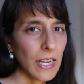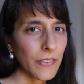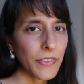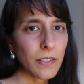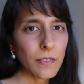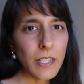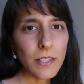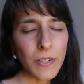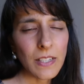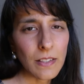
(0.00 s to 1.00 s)
And
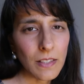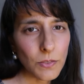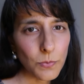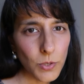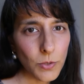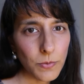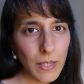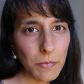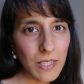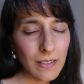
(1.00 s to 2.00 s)
let's face it, this royal
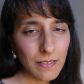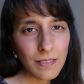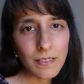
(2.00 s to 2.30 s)
family